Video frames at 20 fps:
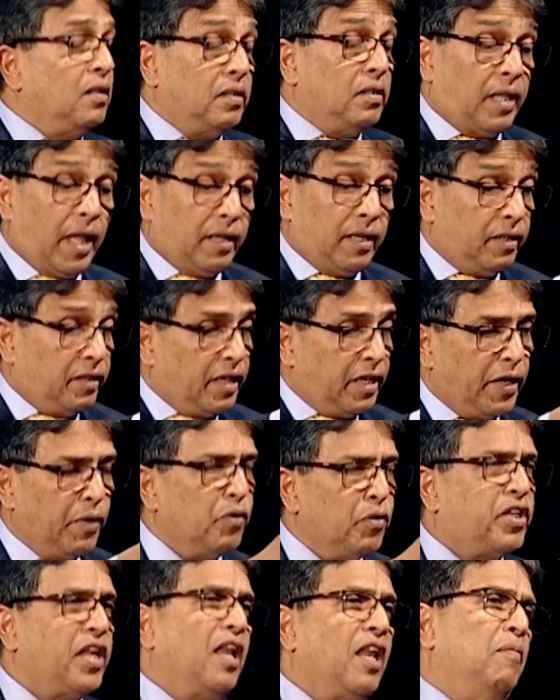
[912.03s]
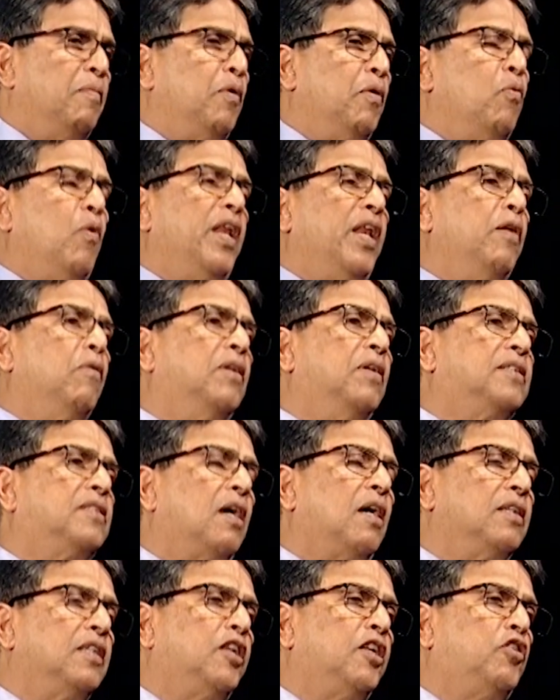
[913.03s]
then you tell me when you
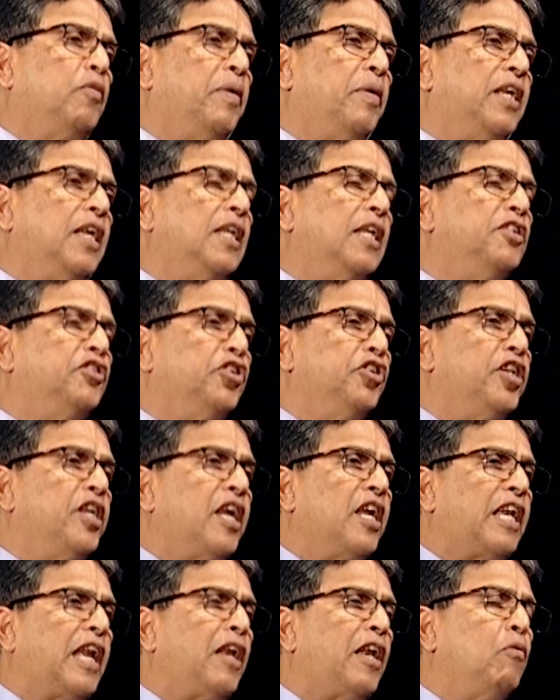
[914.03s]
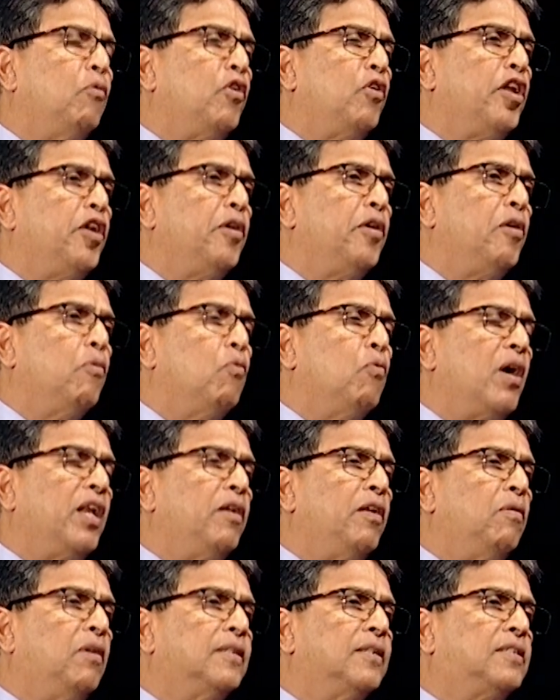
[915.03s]
decided to be an engineer and we, when
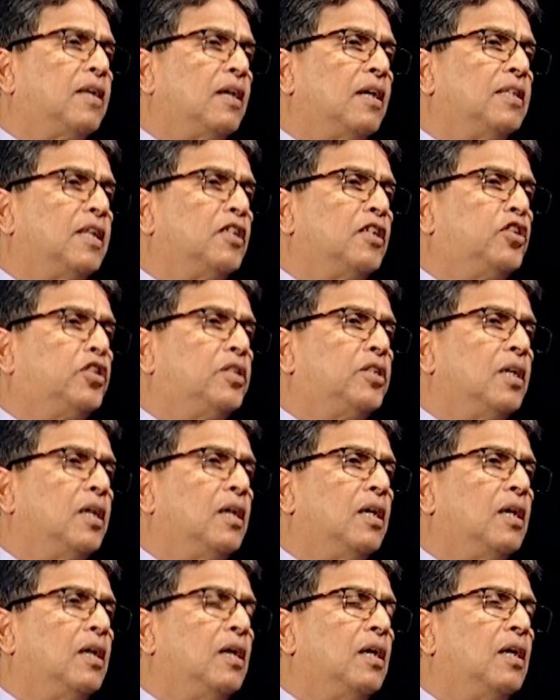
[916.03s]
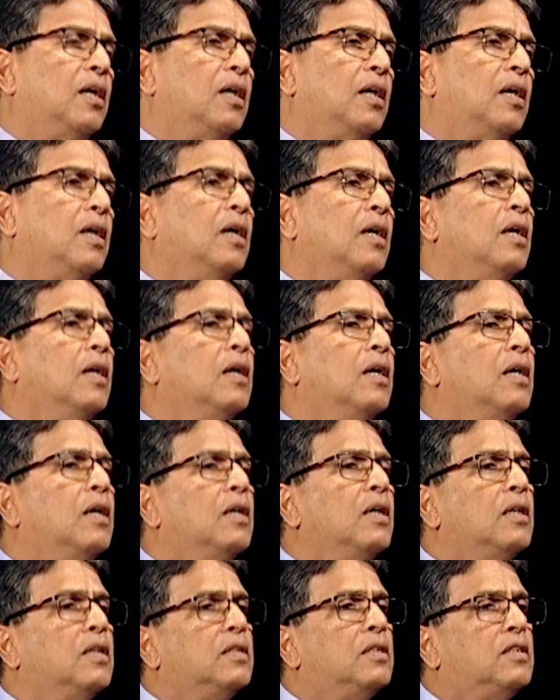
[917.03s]
you decided uh,
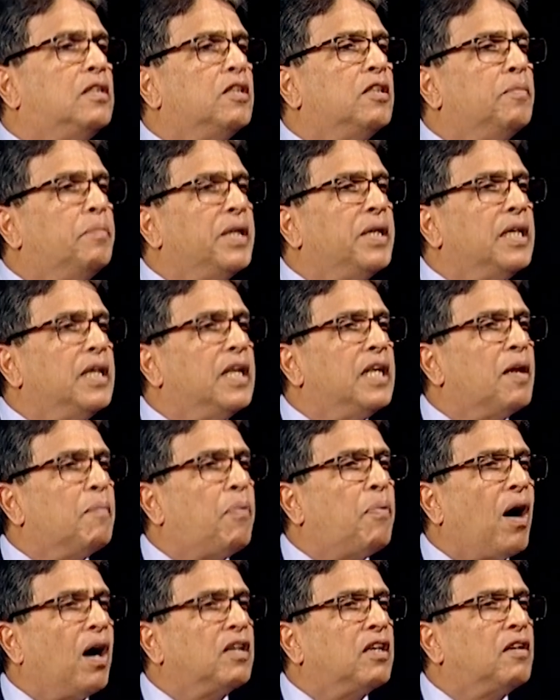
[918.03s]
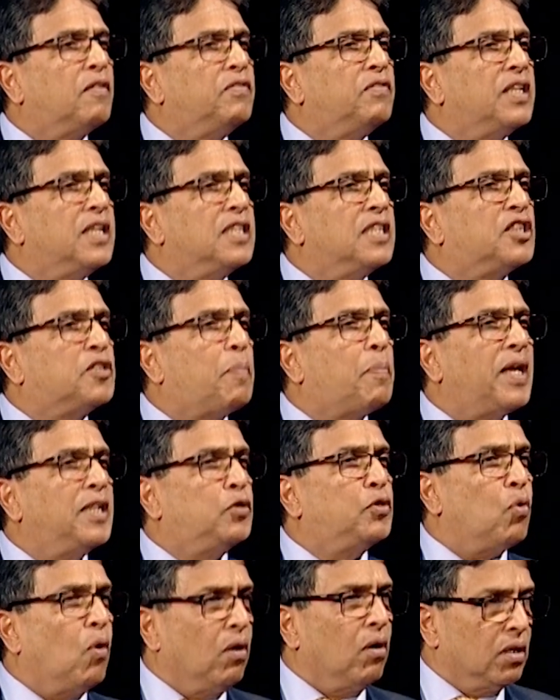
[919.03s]
to be in a part of the
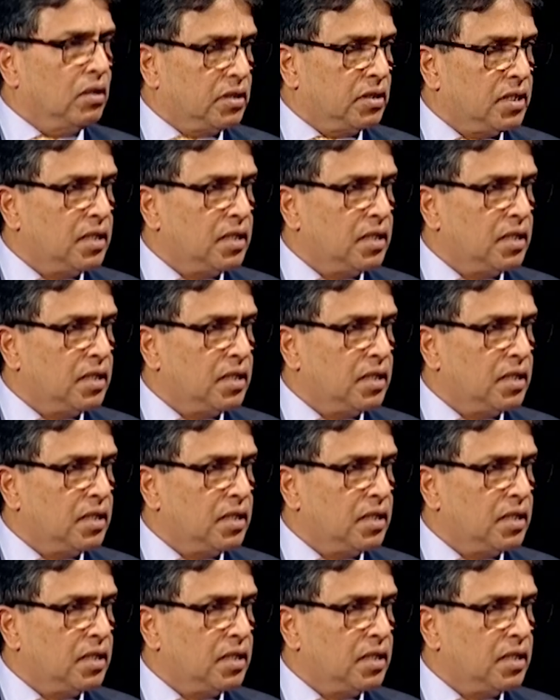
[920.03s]
space world.